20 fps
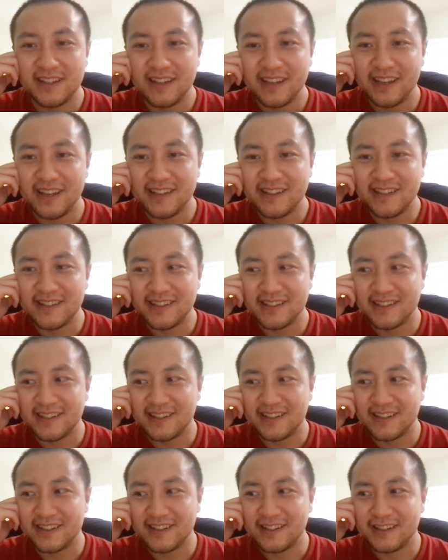And
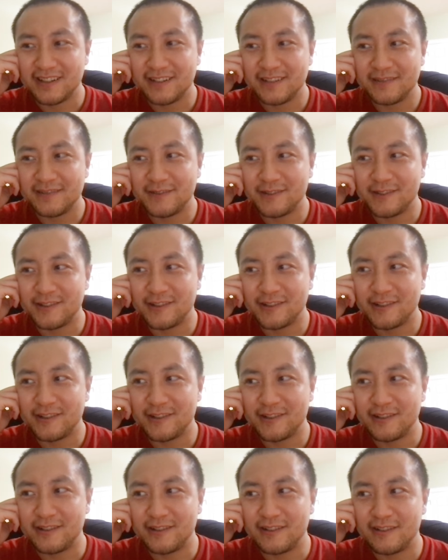
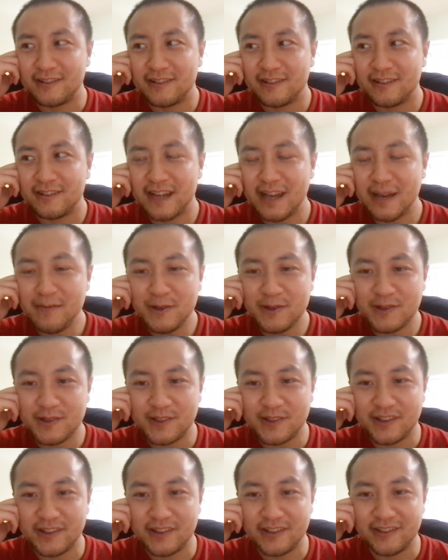for
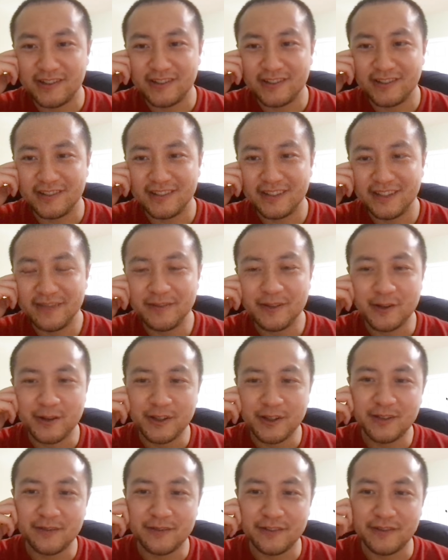Amazon, if you're
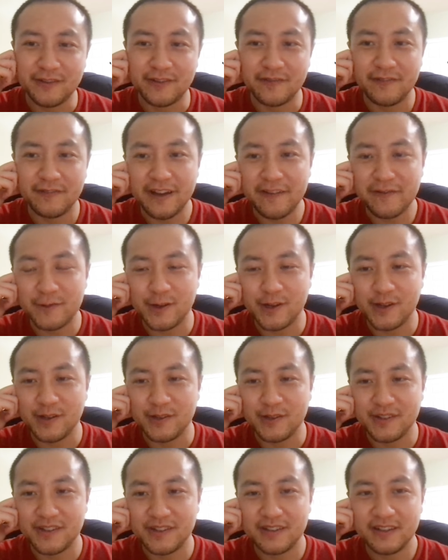interviewing for 5
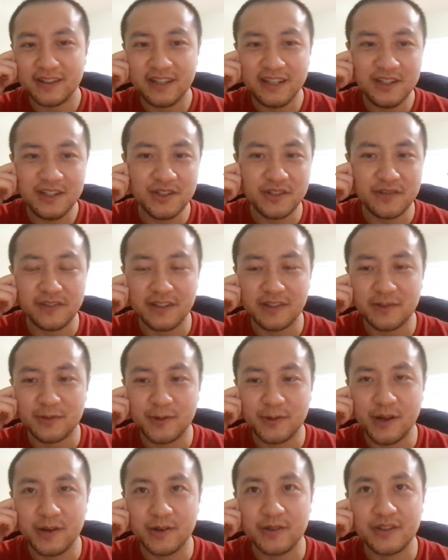rounds, each of these
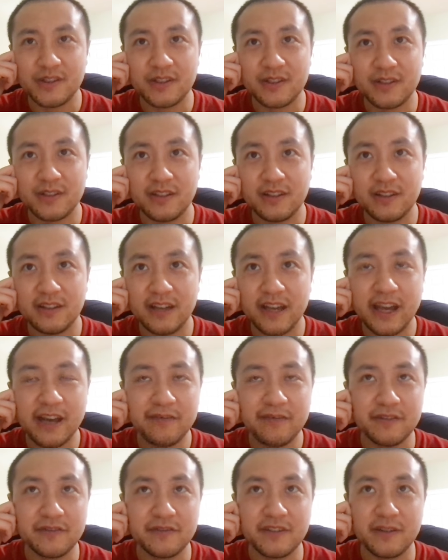rounds, half
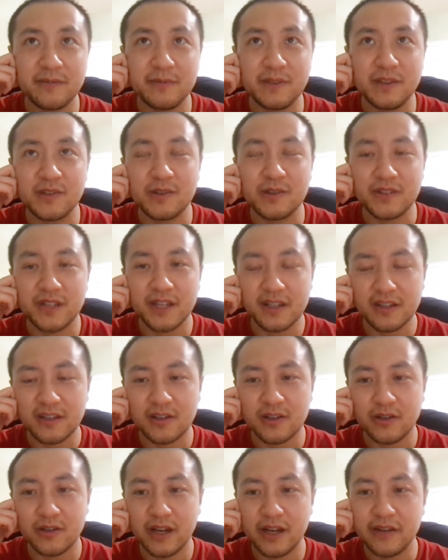of them is on
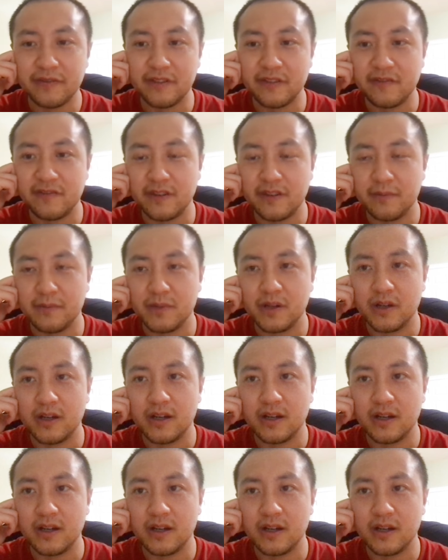technical, half of them